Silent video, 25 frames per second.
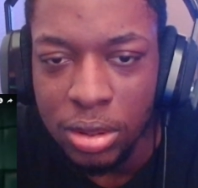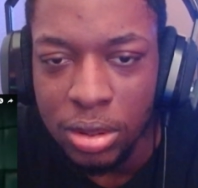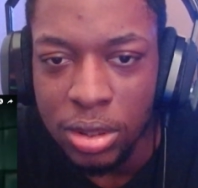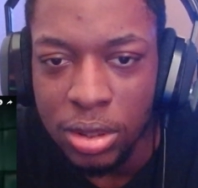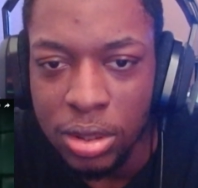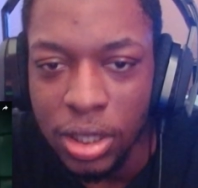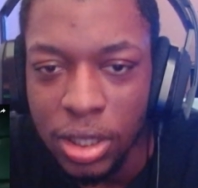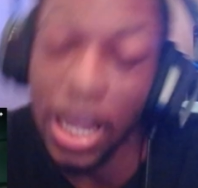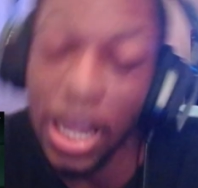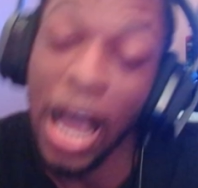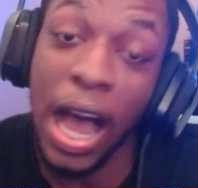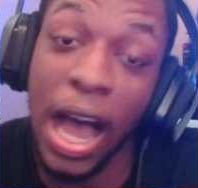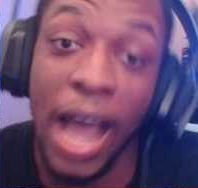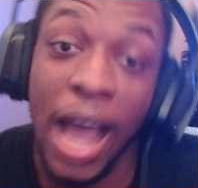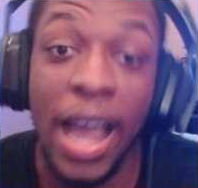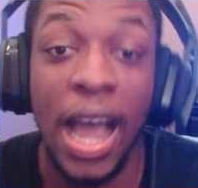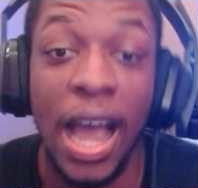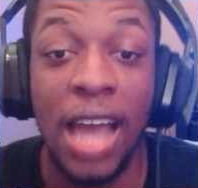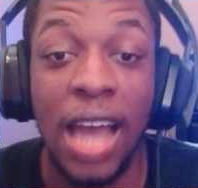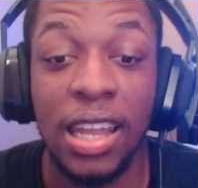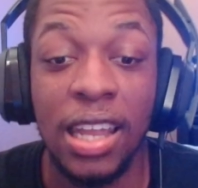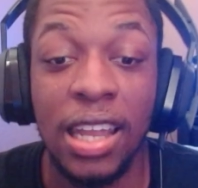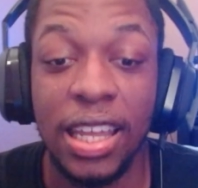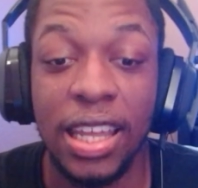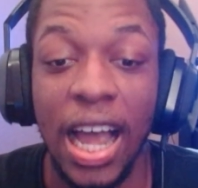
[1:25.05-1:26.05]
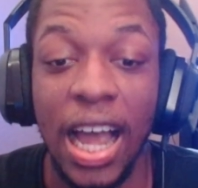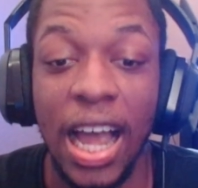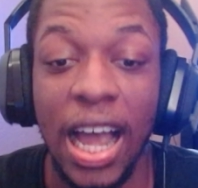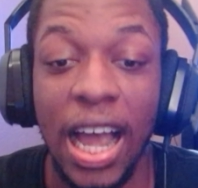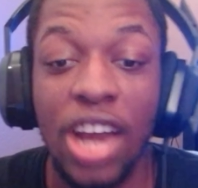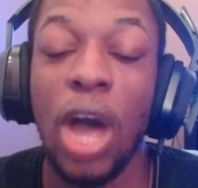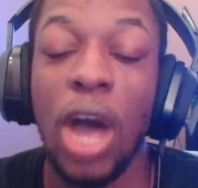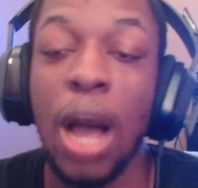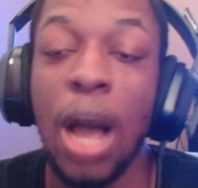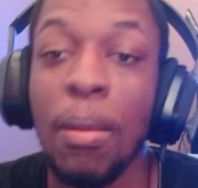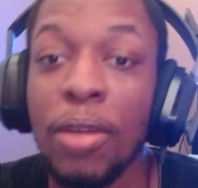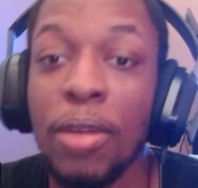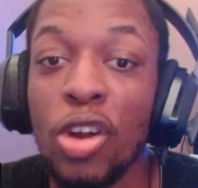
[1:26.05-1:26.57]
Like I, I like I know
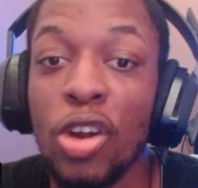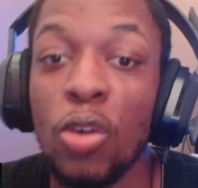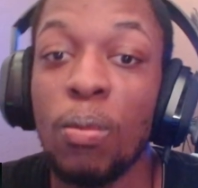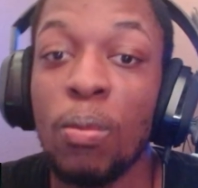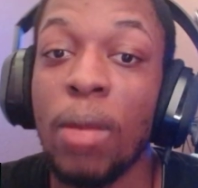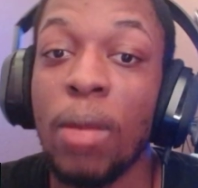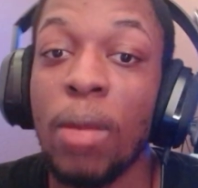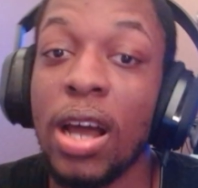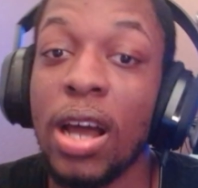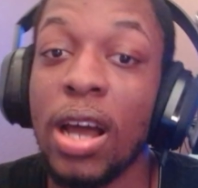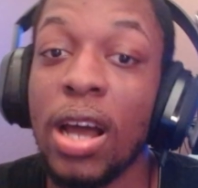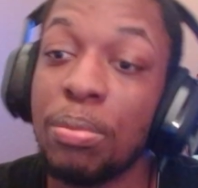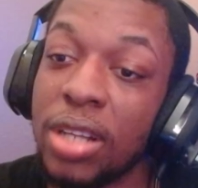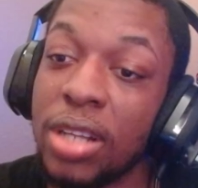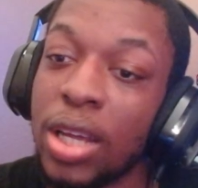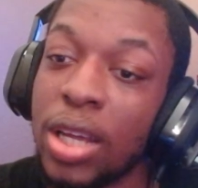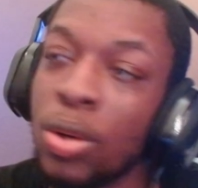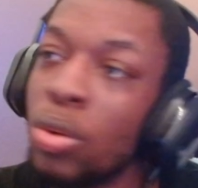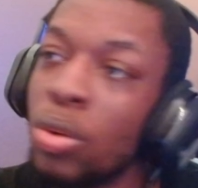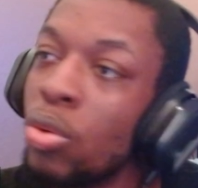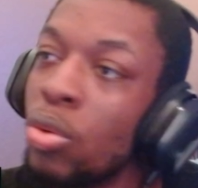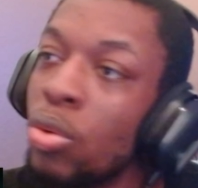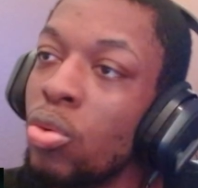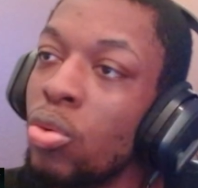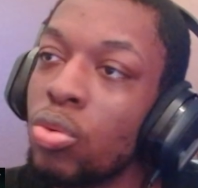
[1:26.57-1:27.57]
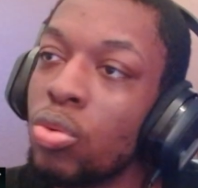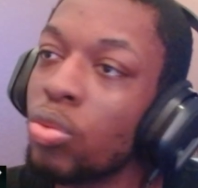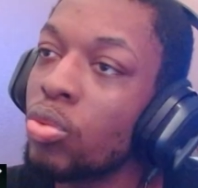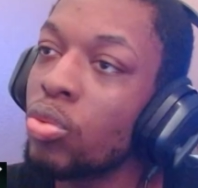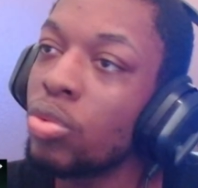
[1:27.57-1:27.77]
I'm nobody, but like who?